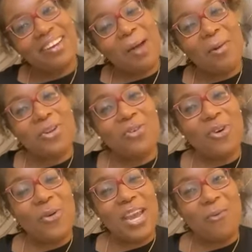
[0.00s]
I'm going to do
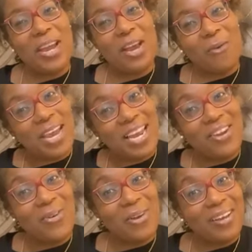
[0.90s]
it when
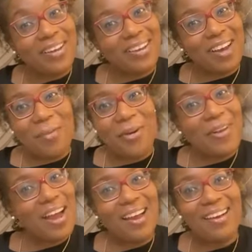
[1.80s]
do it. Come
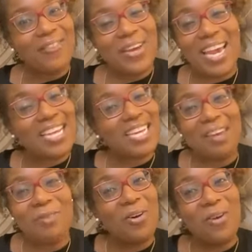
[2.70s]
on now. We can't
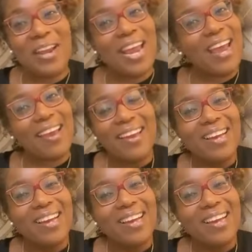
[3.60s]
keep doing that.